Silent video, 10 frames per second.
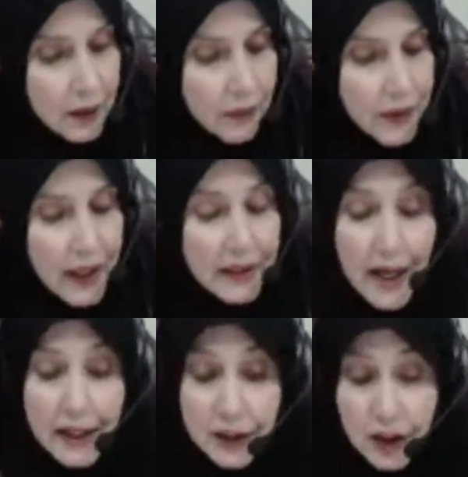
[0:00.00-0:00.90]
Okay,
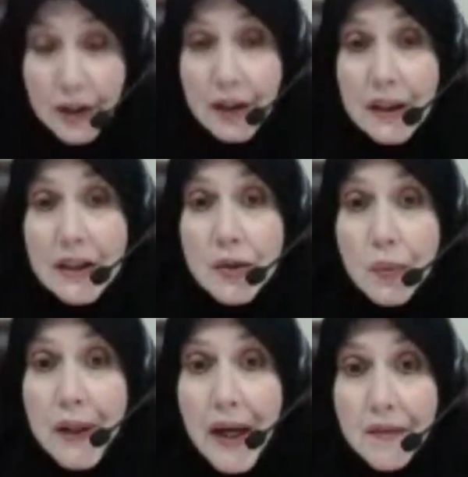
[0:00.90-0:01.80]
next on the list
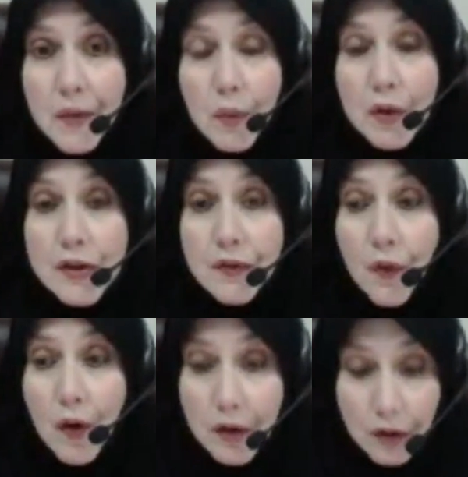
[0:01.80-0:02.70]
we have the words
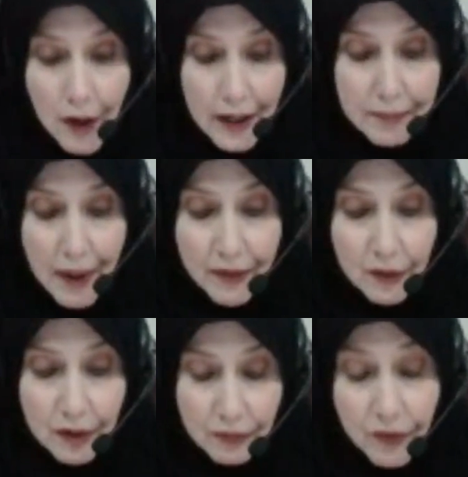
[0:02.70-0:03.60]
for
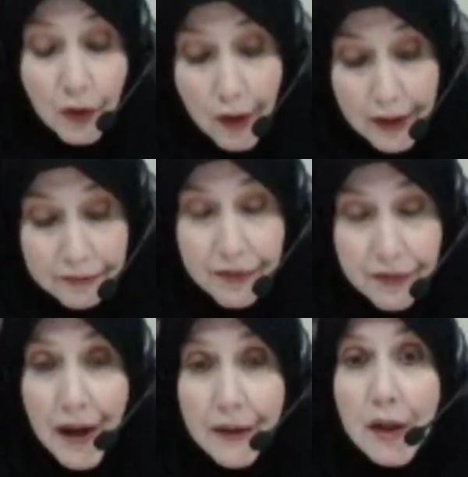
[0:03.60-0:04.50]
grandmother, for
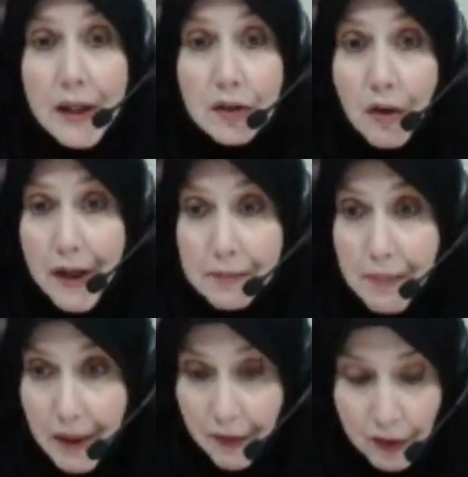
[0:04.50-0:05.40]
grandfather and
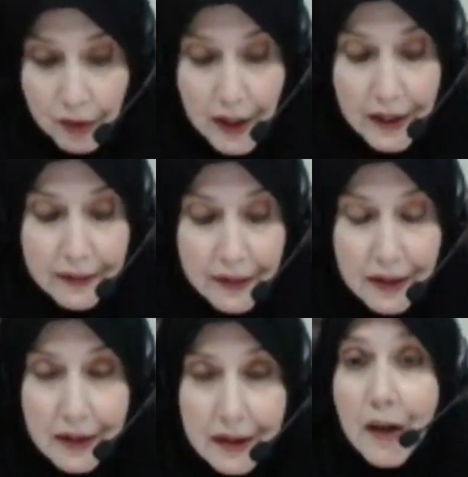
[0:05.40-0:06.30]
grandmother, and
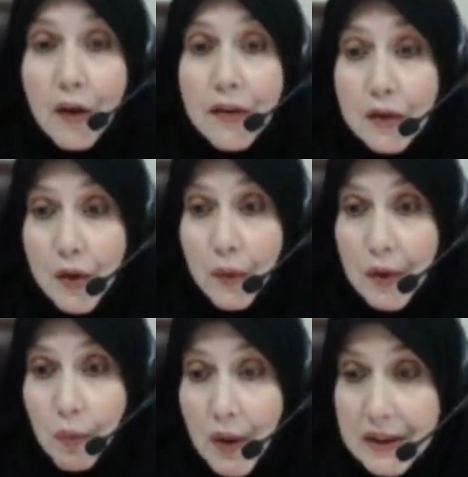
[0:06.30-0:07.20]
there's
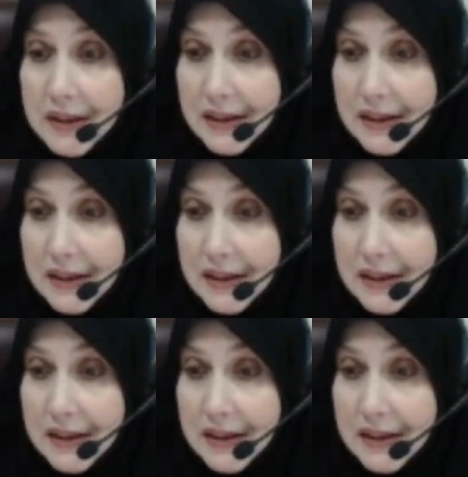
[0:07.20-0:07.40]
only one